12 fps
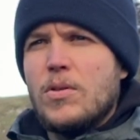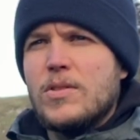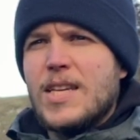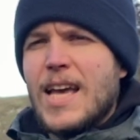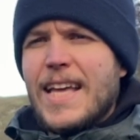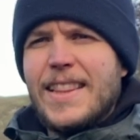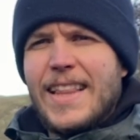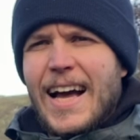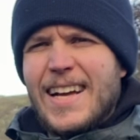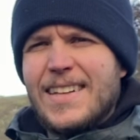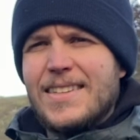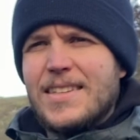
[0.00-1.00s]
take
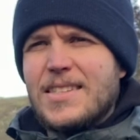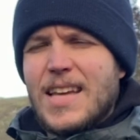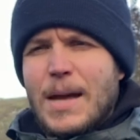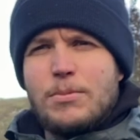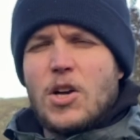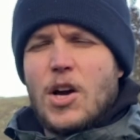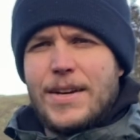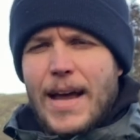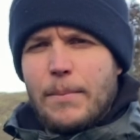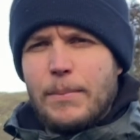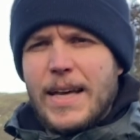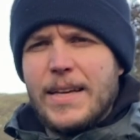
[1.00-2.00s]
that same
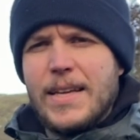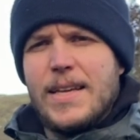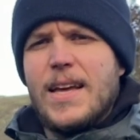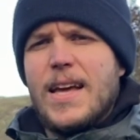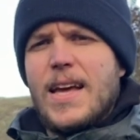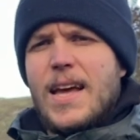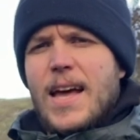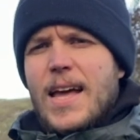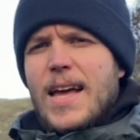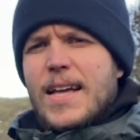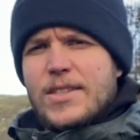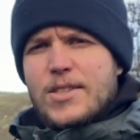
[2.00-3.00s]
dynamic
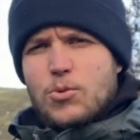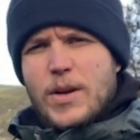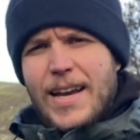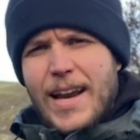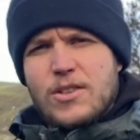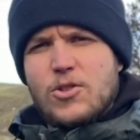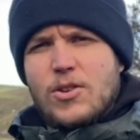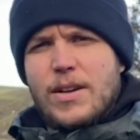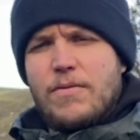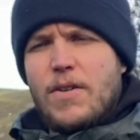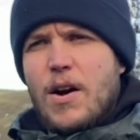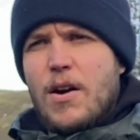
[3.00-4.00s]
into a natural
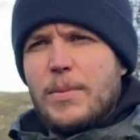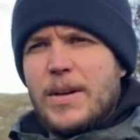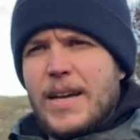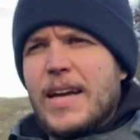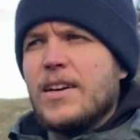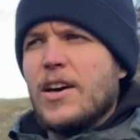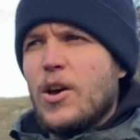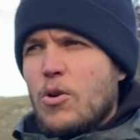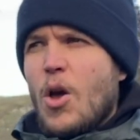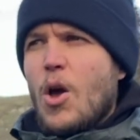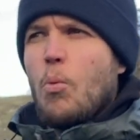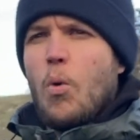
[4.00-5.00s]
environment and go,
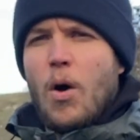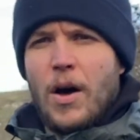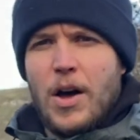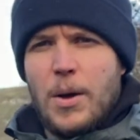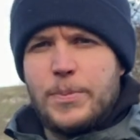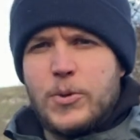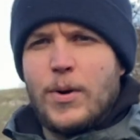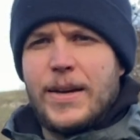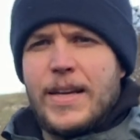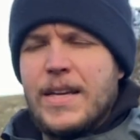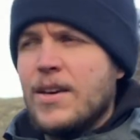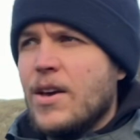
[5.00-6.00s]
what herb do I
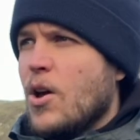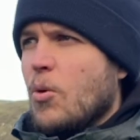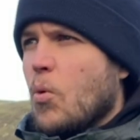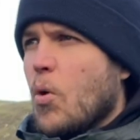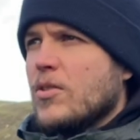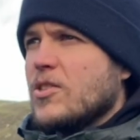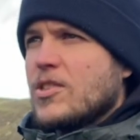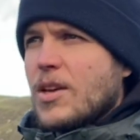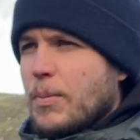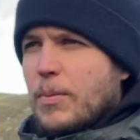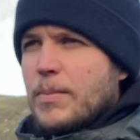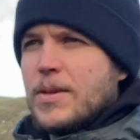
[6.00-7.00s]
need? What
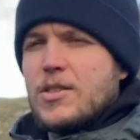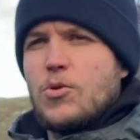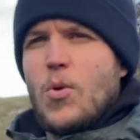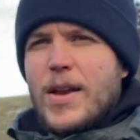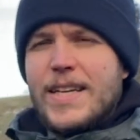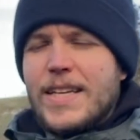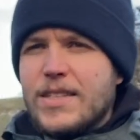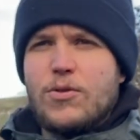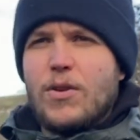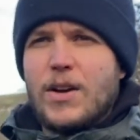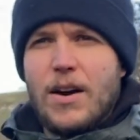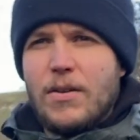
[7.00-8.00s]
supplements do I need to
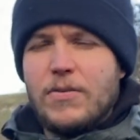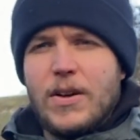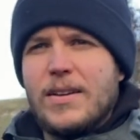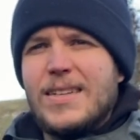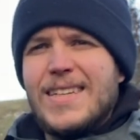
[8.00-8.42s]
recover?